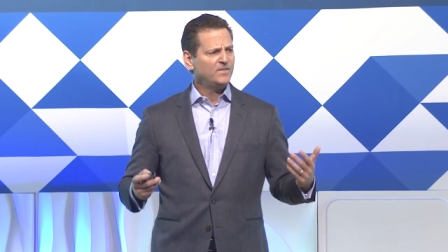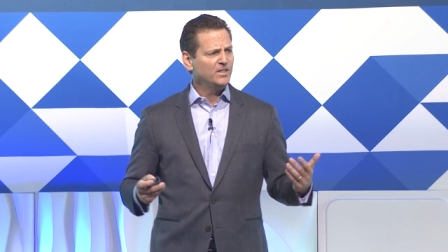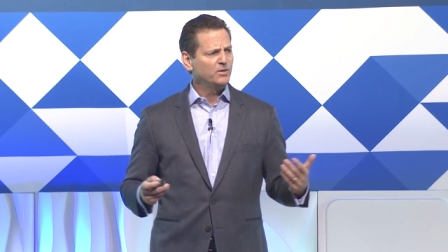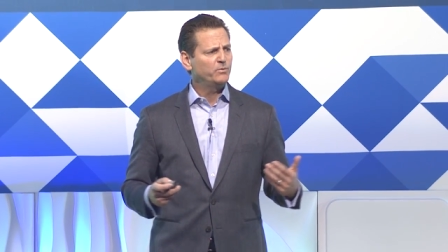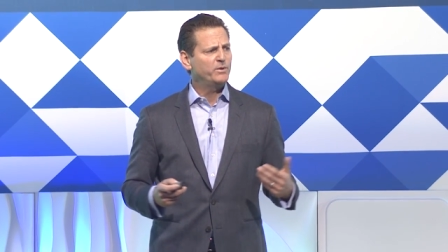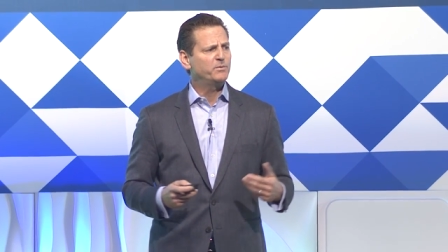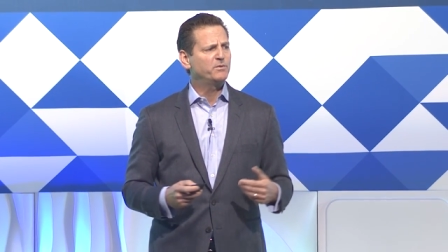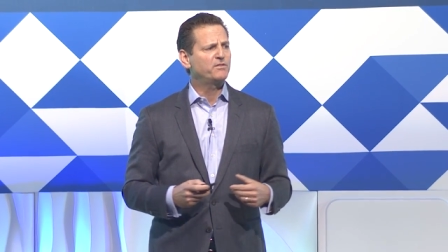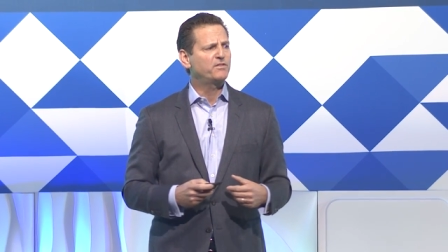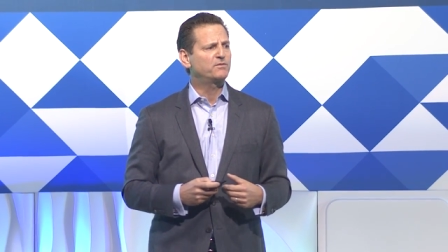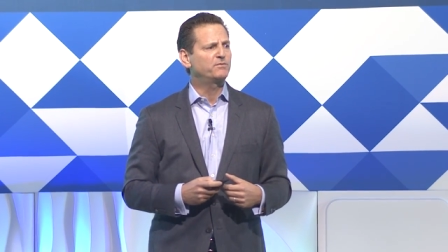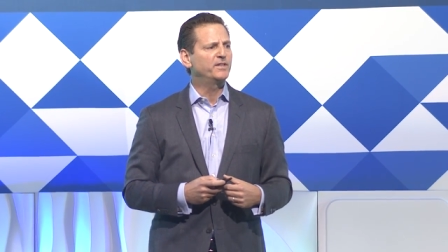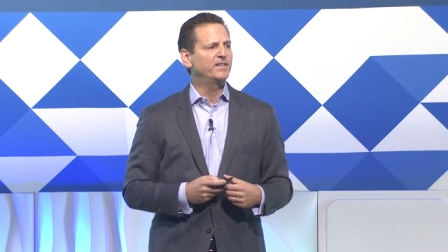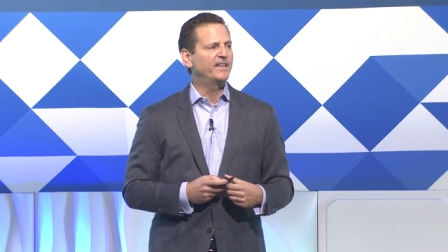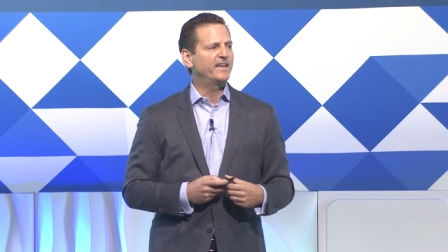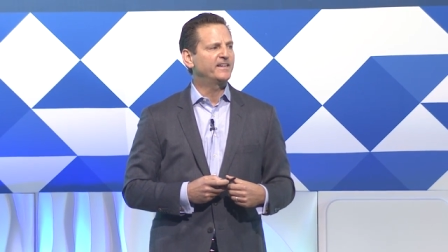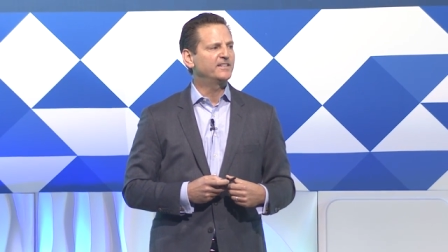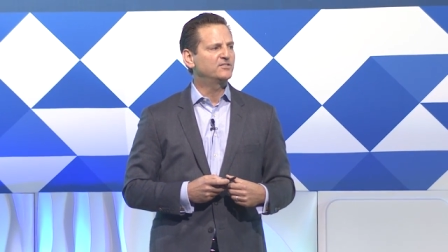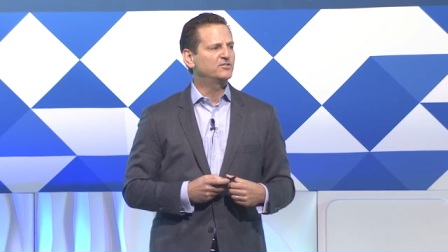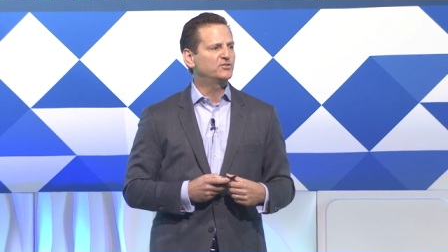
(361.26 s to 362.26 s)
we were
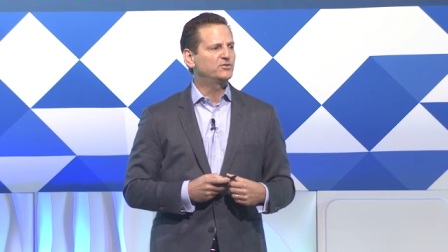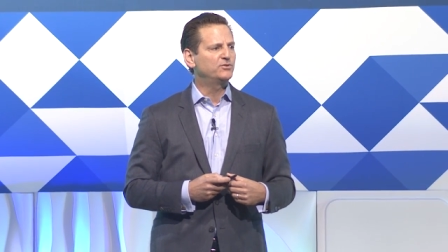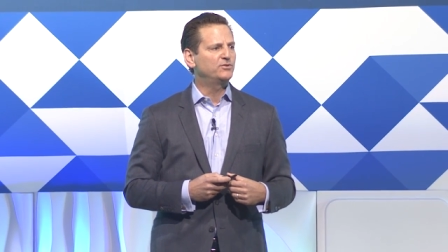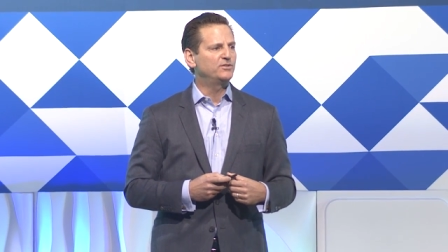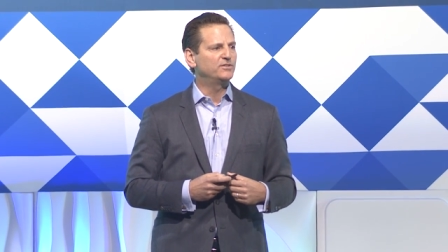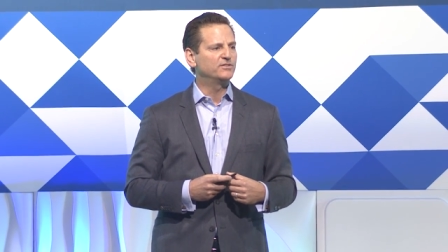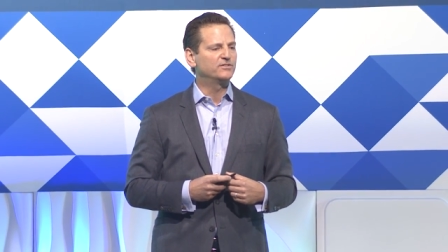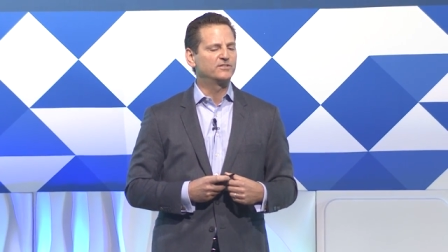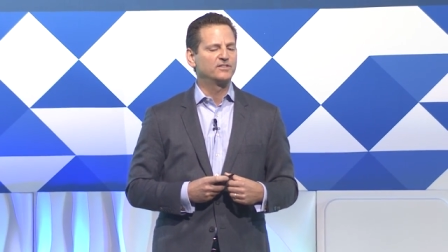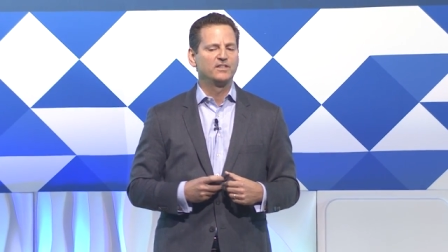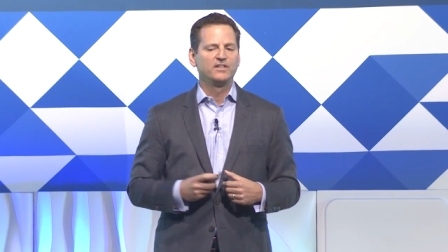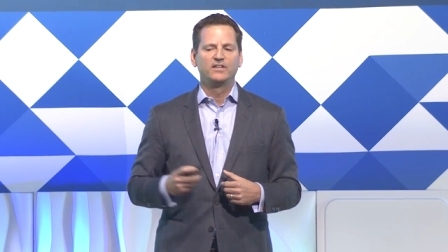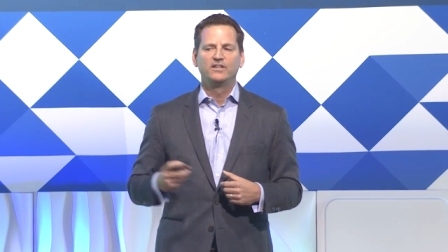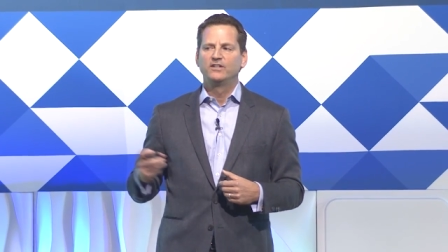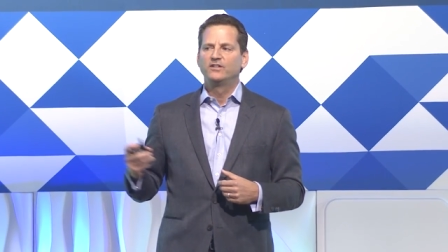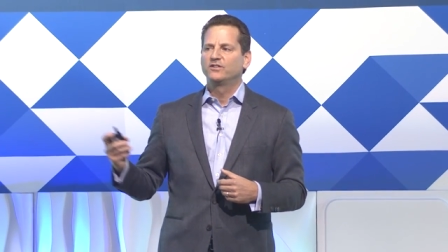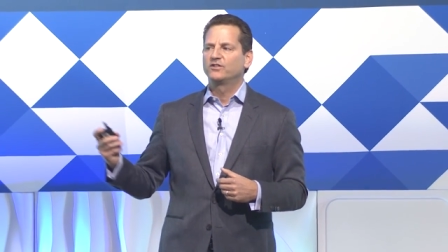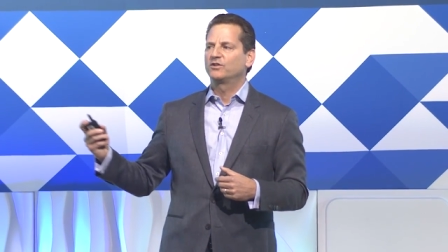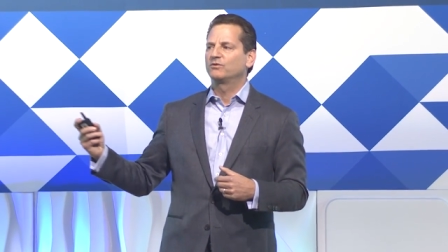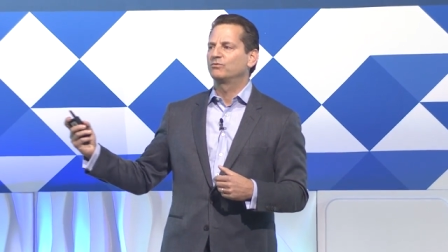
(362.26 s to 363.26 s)
three-legged stools.
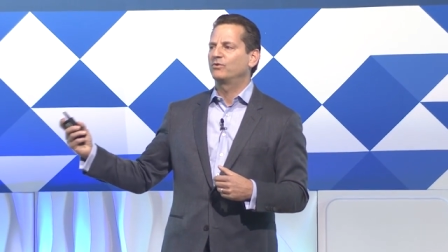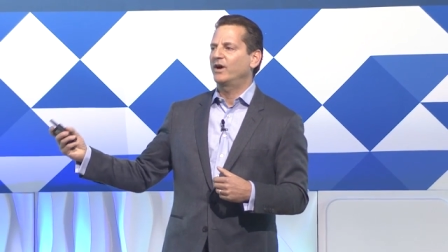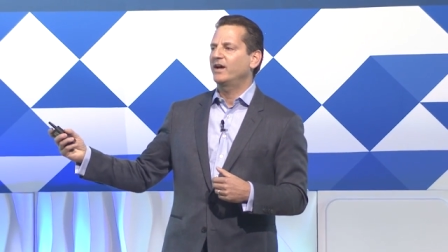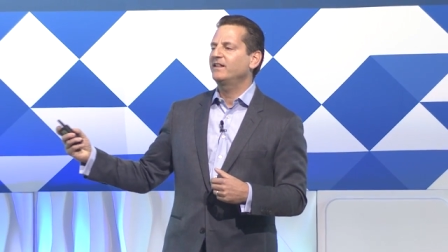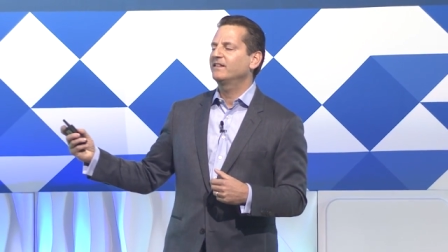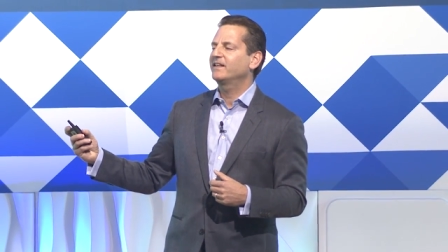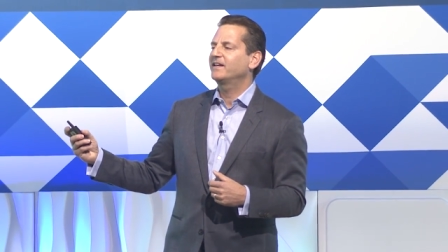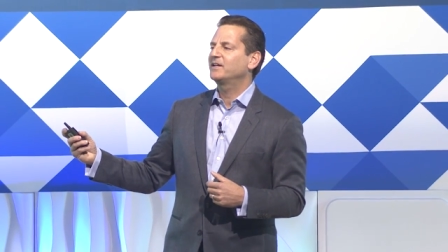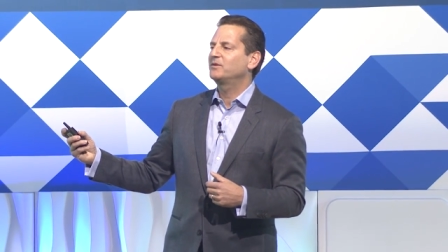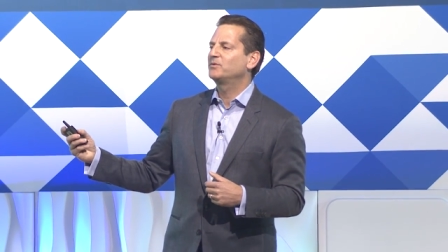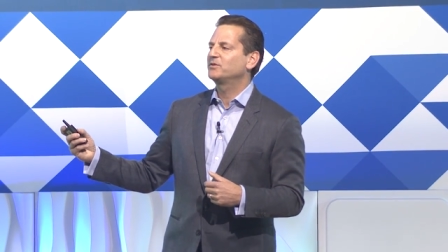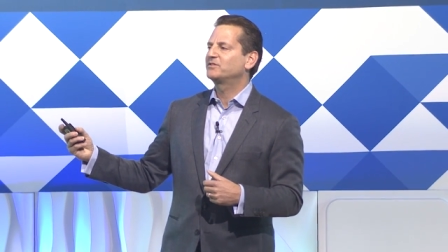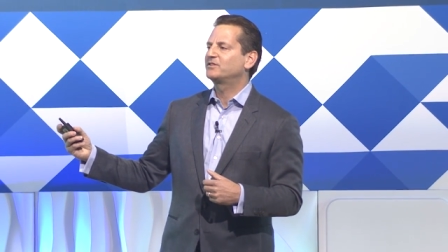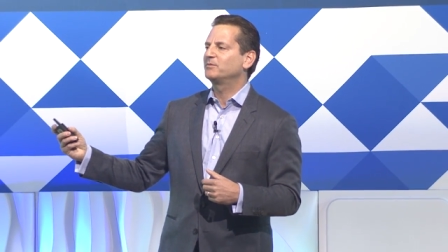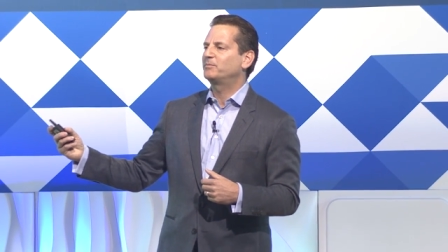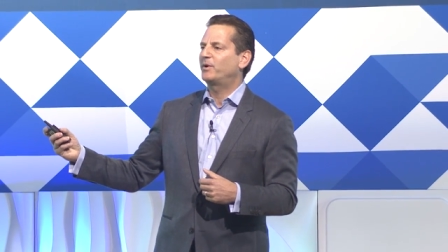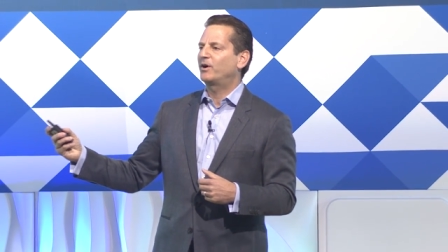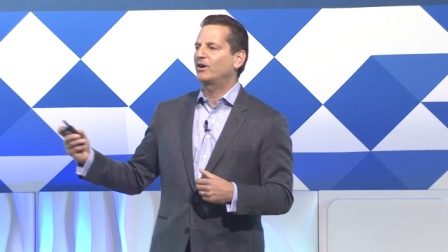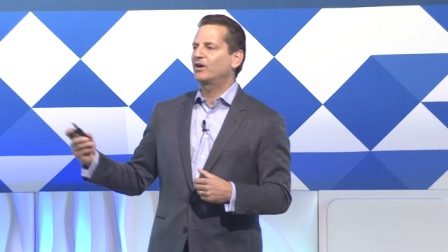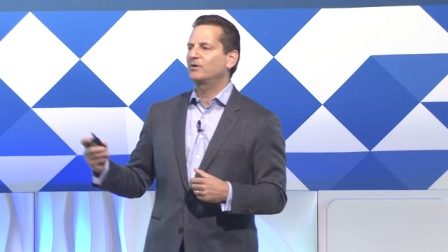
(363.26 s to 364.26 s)
The right leg was the
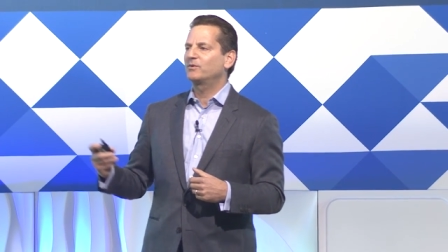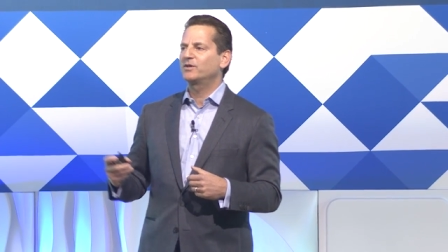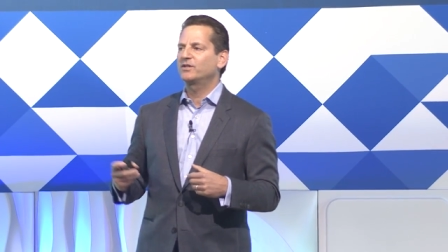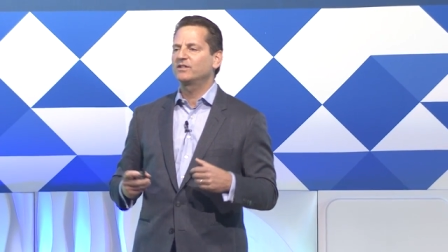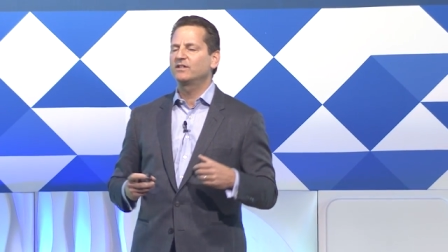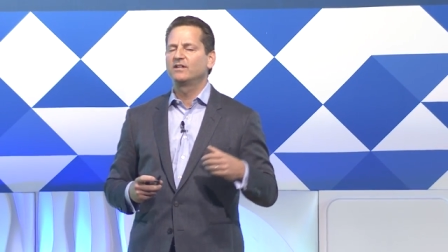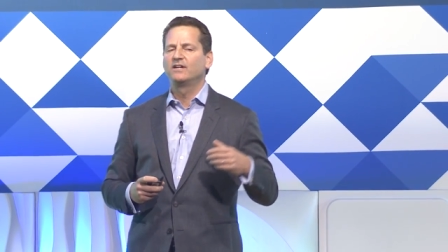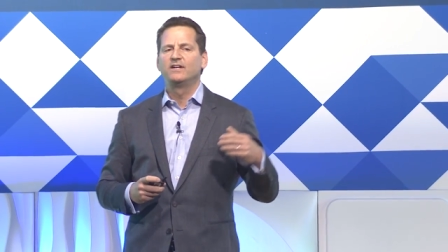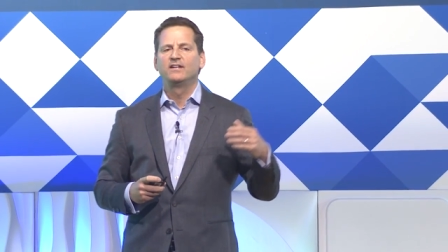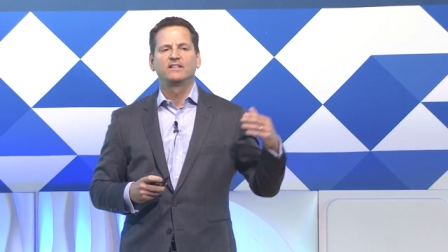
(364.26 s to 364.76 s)
borrower,